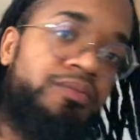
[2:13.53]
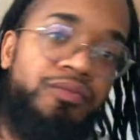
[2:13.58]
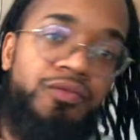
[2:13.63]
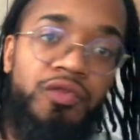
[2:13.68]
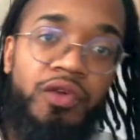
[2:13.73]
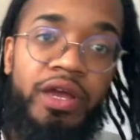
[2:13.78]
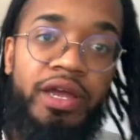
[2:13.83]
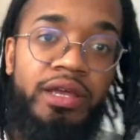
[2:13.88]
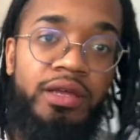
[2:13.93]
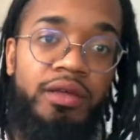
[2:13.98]

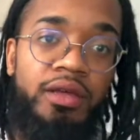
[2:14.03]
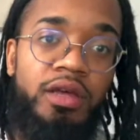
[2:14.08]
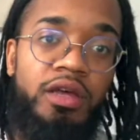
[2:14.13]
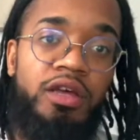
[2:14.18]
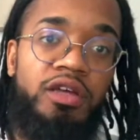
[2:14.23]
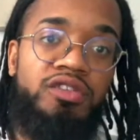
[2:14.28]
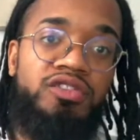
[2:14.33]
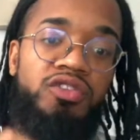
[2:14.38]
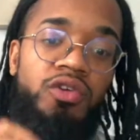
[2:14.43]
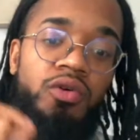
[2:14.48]
Right?
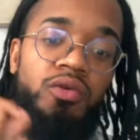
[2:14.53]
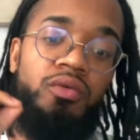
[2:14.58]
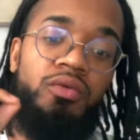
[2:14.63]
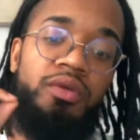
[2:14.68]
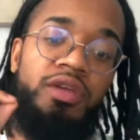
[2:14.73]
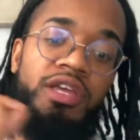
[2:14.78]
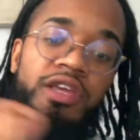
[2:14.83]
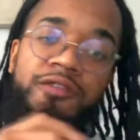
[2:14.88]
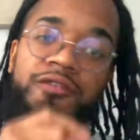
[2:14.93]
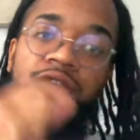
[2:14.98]

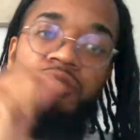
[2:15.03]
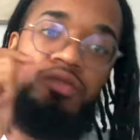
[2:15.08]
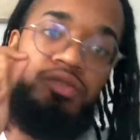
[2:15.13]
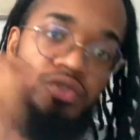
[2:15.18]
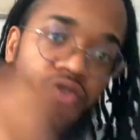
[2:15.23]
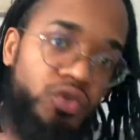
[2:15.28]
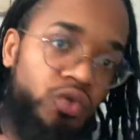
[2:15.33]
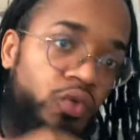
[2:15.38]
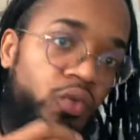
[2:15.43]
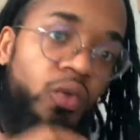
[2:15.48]
So if you
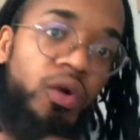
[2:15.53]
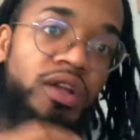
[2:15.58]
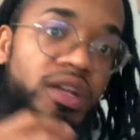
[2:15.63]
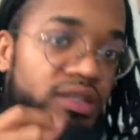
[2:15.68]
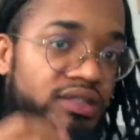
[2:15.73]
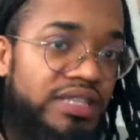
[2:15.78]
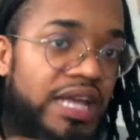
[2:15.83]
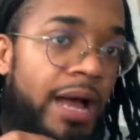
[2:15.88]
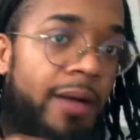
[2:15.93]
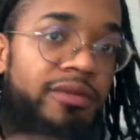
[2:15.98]
do want to
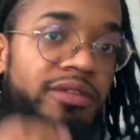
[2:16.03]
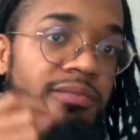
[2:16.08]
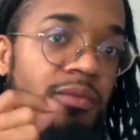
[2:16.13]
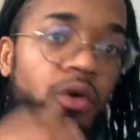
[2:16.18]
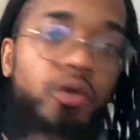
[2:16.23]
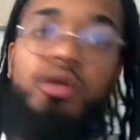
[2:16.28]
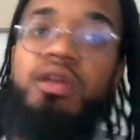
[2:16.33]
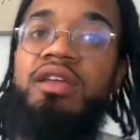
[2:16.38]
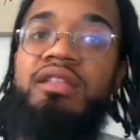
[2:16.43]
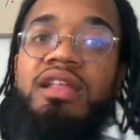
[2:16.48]
stop
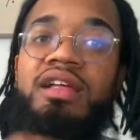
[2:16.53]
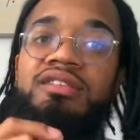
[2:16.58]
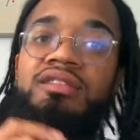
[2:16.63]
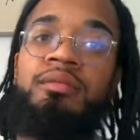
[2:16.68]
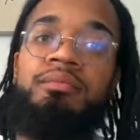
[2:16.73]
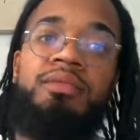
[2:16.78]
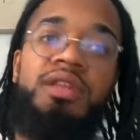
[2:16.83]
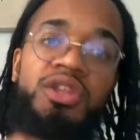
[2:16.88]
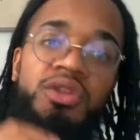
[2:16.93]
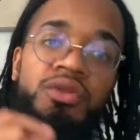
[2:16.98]
smoking, that's
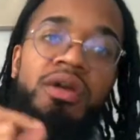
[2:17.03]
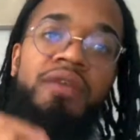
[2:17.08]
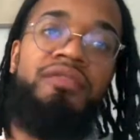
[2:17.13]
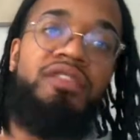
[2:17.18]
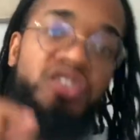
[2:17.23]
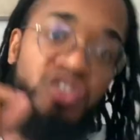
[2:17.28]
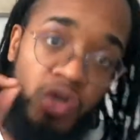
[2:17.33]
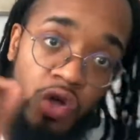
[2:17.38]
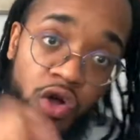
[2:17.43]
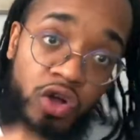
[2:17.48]
something that you have to
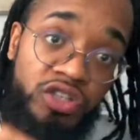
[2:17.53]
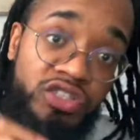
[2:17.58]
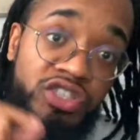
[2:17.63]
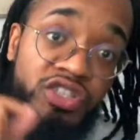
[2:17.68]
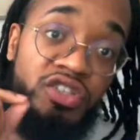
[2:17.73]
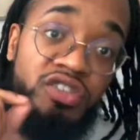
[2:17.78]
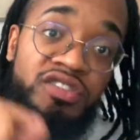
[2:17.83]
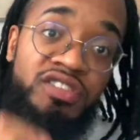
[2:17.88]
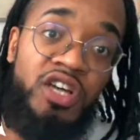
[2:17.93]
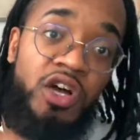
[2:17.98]
talk to
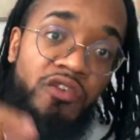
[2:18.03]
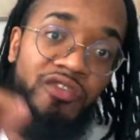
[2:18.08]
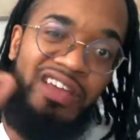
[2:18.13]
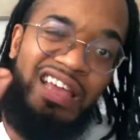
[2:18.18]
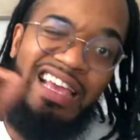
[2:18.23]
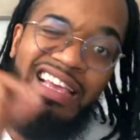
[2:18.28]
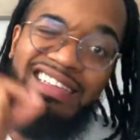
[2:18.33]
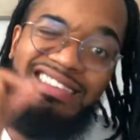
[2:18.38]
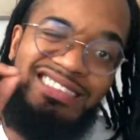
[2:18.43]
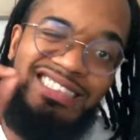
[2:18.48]
yourself
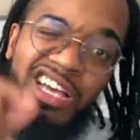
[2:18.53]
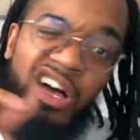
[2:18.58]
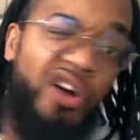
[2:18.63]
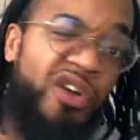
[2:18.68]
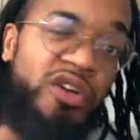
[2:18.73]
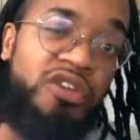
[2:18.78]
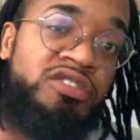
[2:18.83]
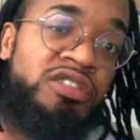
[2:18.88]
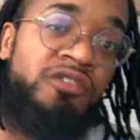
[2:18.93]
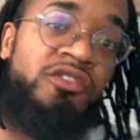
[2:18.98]
and tell
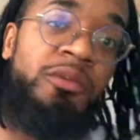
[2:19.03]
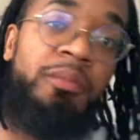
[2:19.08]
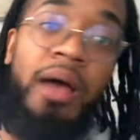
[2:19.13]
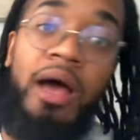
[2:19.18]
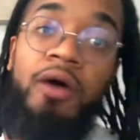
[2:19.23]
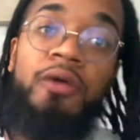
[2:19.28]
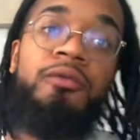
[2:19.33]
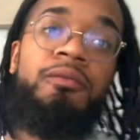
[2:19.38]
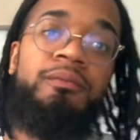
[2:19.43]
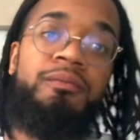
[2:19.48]
yourself about.